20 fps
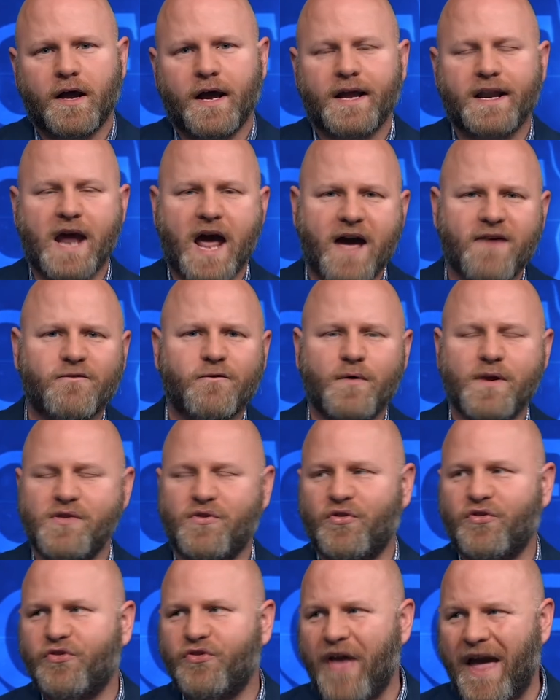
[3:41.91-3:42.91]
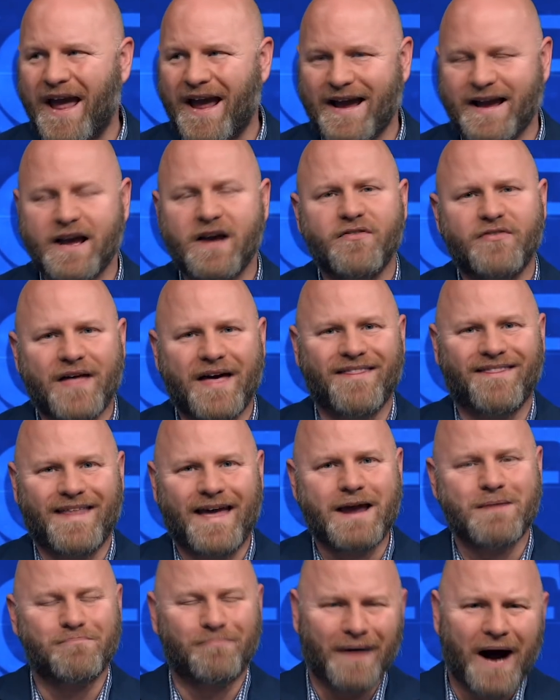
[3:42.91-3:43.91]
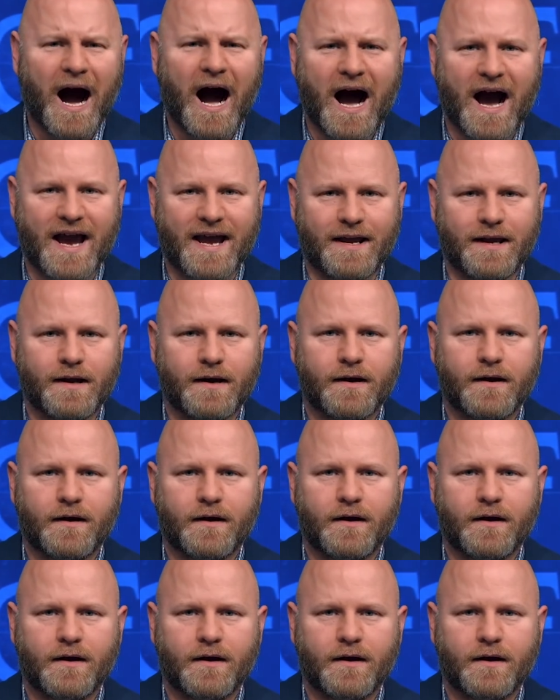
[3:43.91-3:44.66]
And everything that they buy